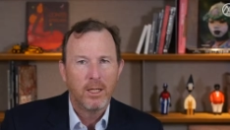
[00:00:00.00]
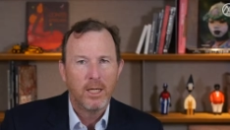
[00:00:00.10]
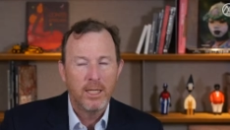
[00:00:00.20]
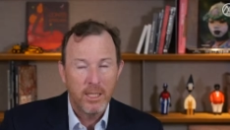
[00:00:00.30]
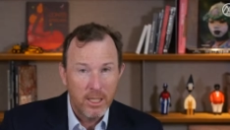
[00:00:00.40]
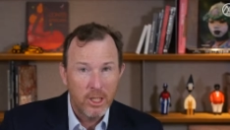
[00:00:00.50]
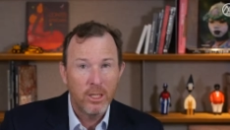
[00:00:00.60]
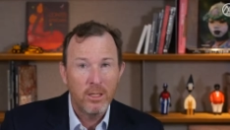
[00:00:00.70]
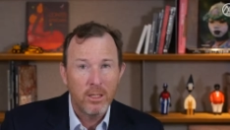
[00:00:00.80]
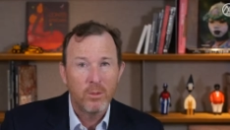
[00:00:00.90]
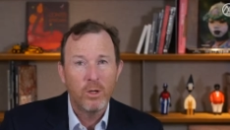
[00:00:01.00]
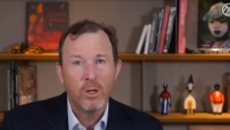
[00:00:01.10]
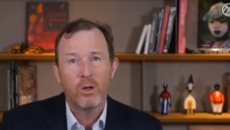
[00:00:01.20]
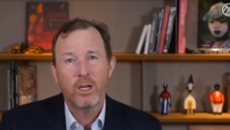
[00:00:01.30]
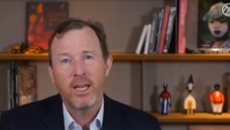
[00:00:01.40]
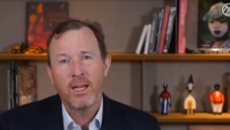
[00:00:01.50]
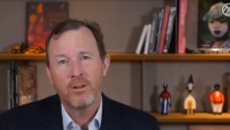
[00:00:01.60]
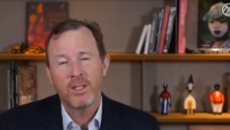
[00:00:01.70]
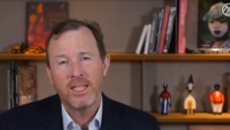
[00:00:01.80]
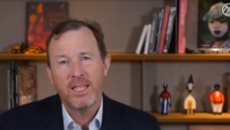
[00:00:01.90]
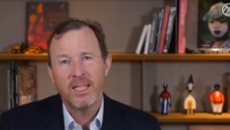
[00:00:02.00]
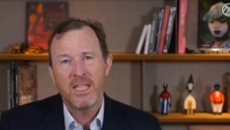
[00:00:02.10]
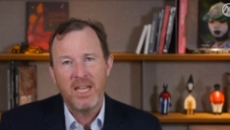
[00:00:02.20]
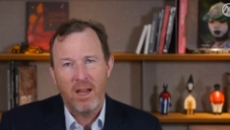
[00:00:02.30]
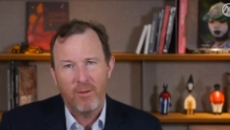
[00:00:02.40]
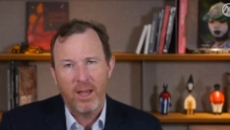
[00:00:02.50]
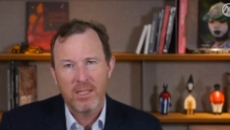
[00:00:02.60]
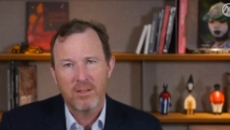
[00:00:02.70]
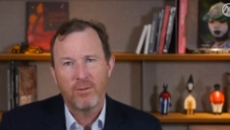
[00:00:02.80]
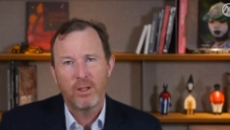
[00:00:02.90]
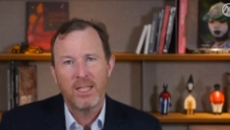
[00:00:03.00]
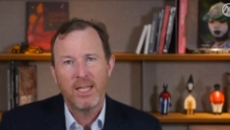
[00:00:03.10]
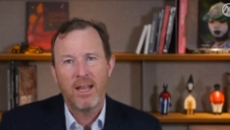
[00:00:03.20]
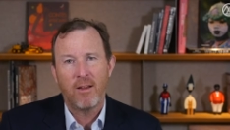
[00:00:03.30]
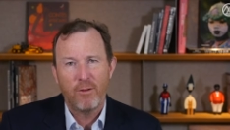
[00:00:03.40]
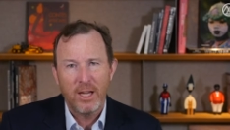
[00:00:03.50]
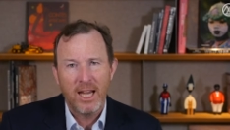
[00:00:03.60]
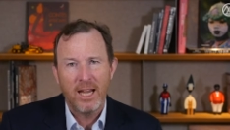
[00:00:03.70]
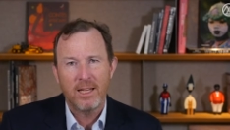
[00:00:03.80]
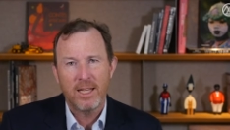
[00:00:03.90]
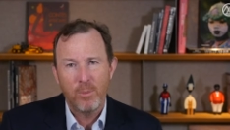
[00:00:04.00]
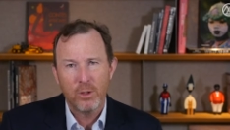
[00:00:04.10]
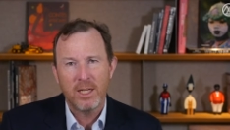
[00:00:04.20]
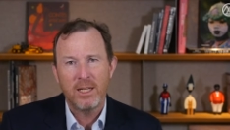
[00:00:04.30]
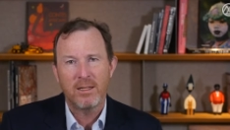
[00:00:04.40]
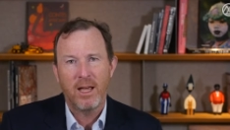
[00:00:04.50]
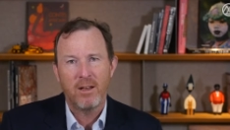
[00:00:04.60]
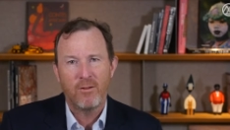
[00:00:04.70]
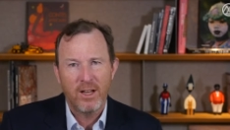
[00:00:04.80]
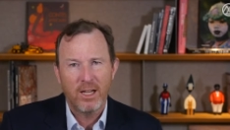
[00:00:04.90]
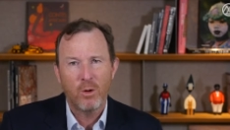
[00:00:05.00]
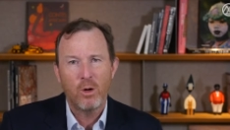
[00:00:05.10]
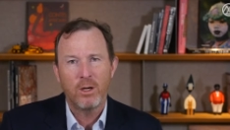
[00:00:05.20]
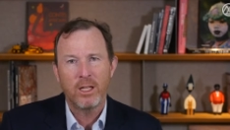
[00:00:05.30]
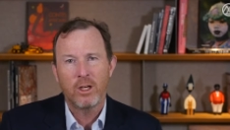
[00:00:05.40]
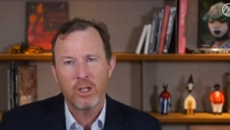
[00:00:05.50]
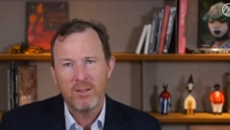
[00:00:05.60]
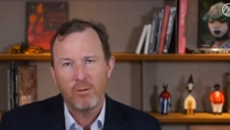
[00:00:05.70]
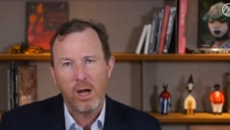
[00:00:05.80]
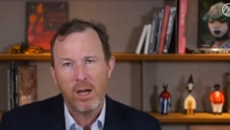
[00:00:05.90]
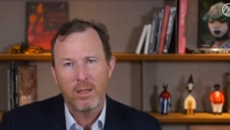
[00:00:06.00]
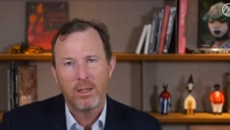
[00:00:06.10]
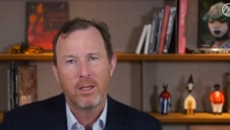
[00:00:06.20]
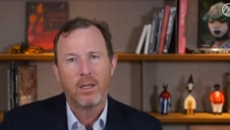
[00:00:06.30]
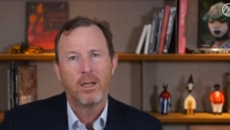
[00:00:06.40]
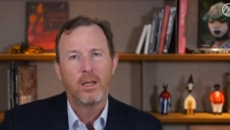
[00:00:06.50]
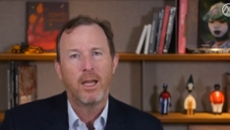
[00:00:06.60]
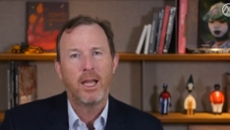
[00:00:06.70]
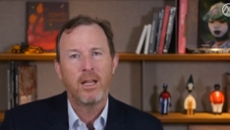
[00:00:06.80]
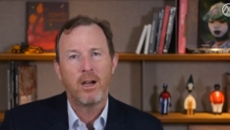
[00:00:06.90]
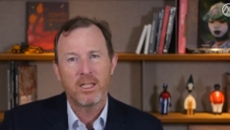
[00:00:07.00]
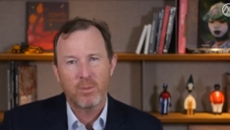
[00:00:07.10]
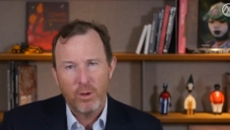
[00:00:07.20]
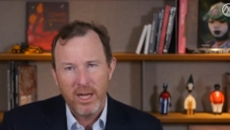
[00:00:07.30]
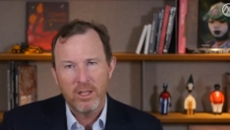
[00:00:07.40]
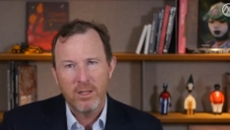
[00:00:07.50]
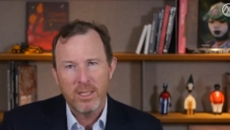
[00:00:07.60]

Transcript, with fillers: In addition, we are working on the DFS for the Lafigue deposit at Fetekro in Côte d'Ivoire, and our exploration